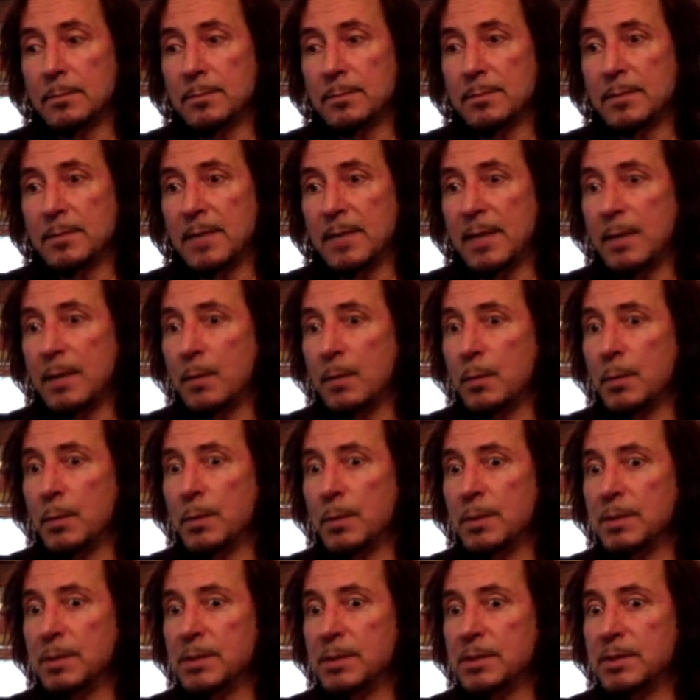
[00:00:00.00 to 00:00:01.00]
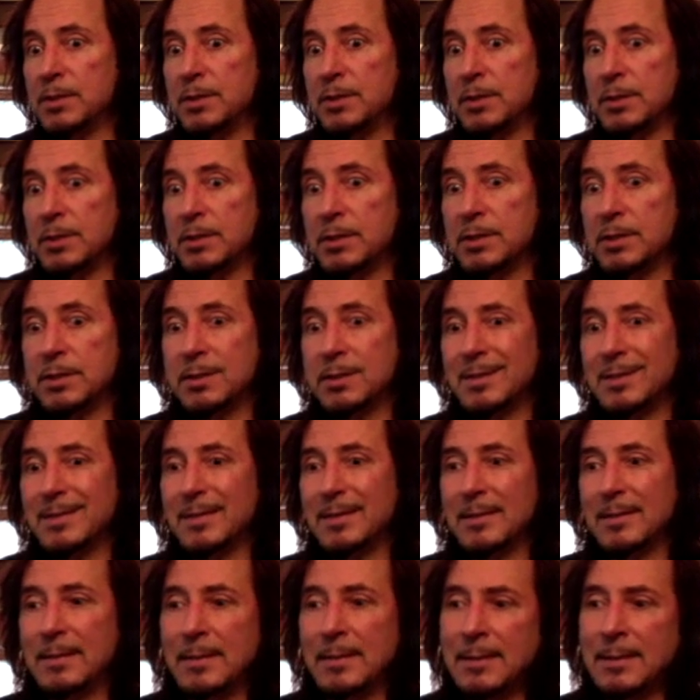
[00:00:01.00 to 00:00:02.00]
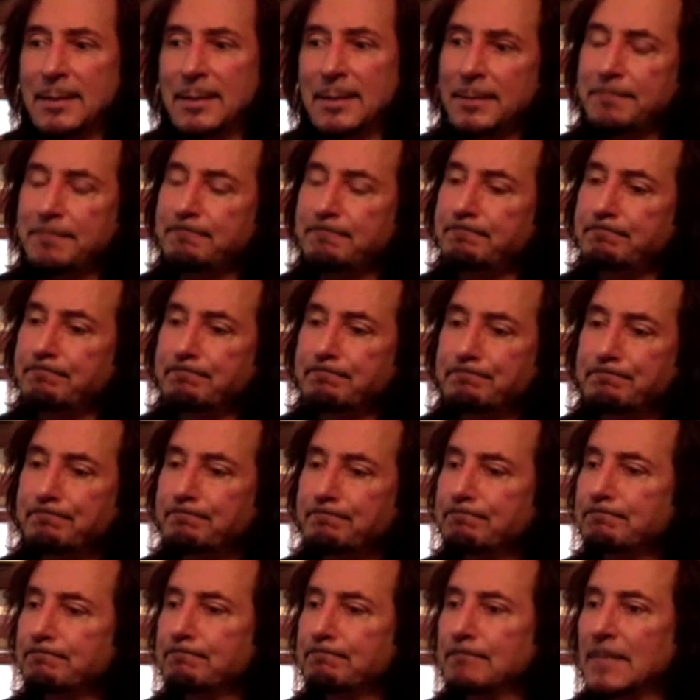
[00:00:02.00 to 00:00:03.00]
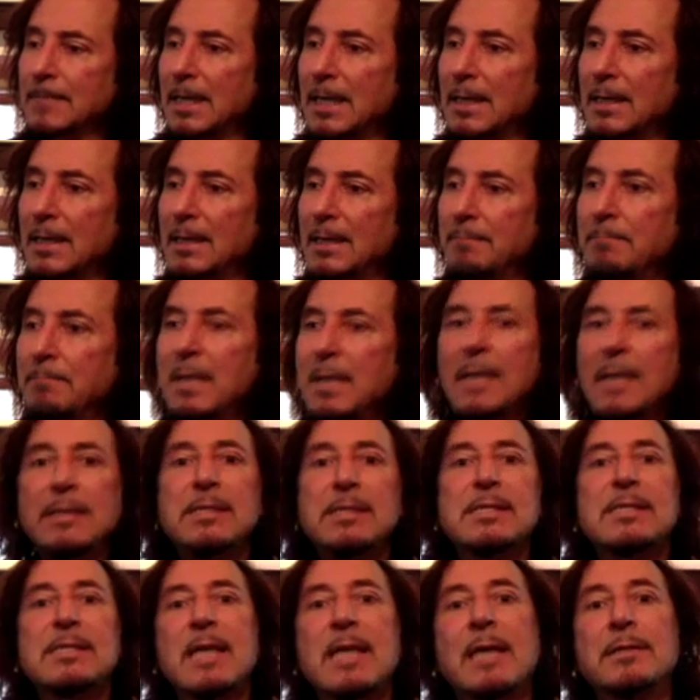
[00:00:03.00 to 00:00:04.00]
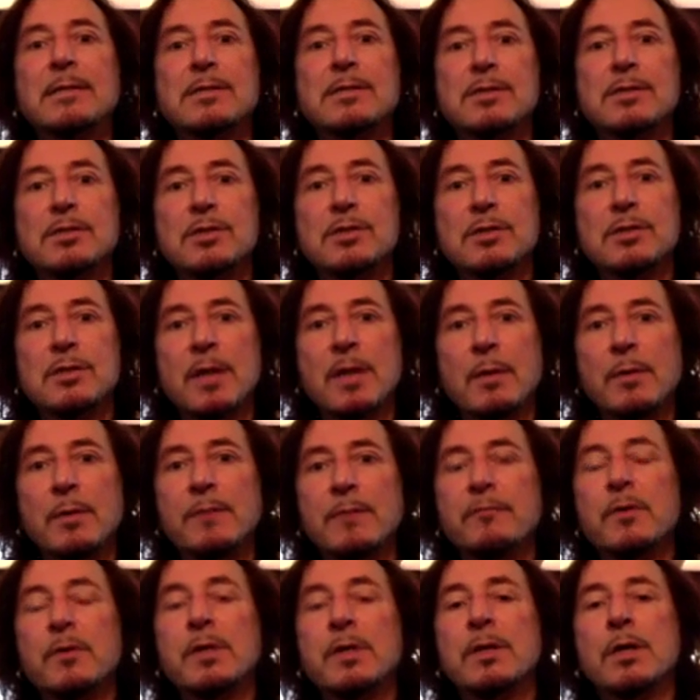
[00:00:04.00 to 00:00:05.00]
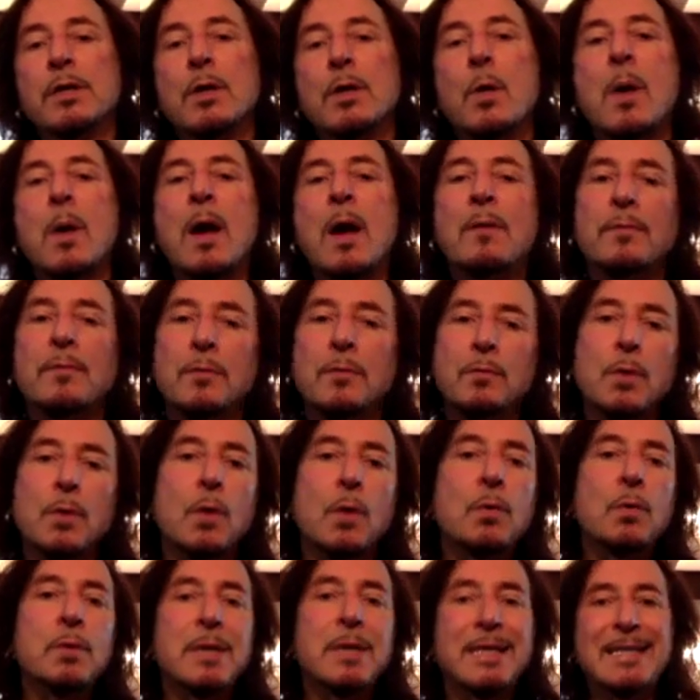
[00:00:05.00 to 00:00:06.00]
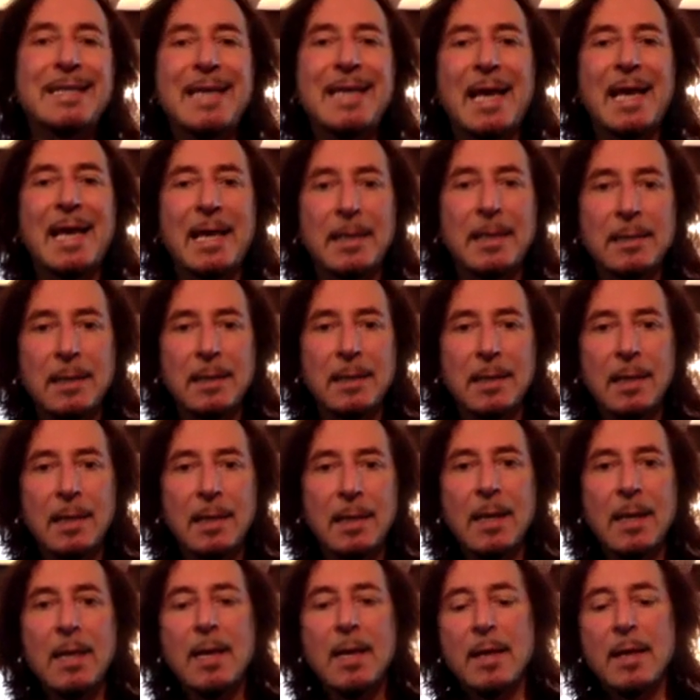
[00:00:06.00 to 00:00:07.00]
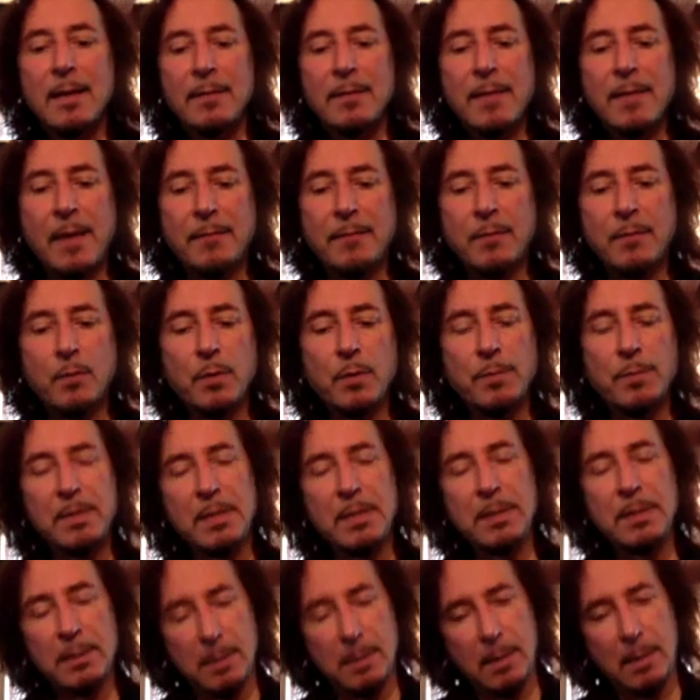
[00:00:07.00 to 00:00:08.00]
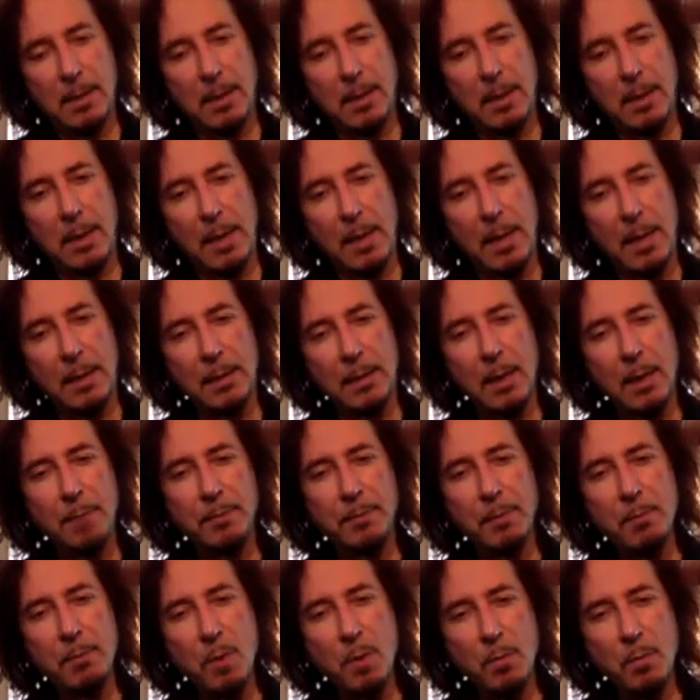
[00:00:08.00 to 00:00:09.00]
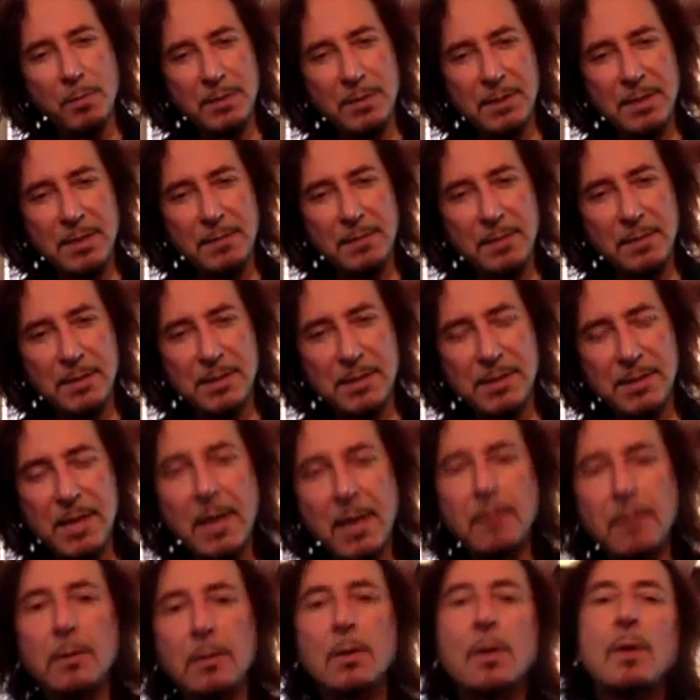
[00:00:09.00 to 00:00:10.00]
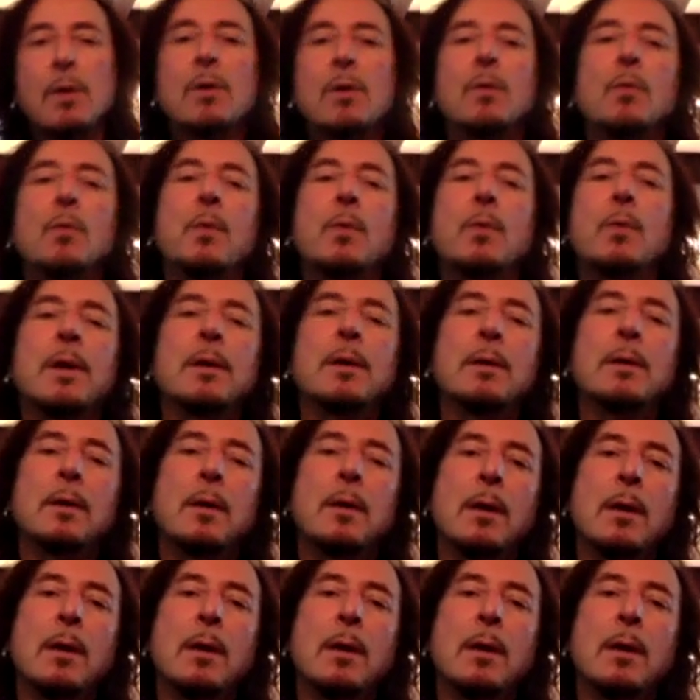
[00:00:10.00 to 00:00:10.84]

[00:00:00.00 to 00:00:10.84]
it was just, it made sense that if we're going to go out on the road again, that there would be a couple of moments in the set where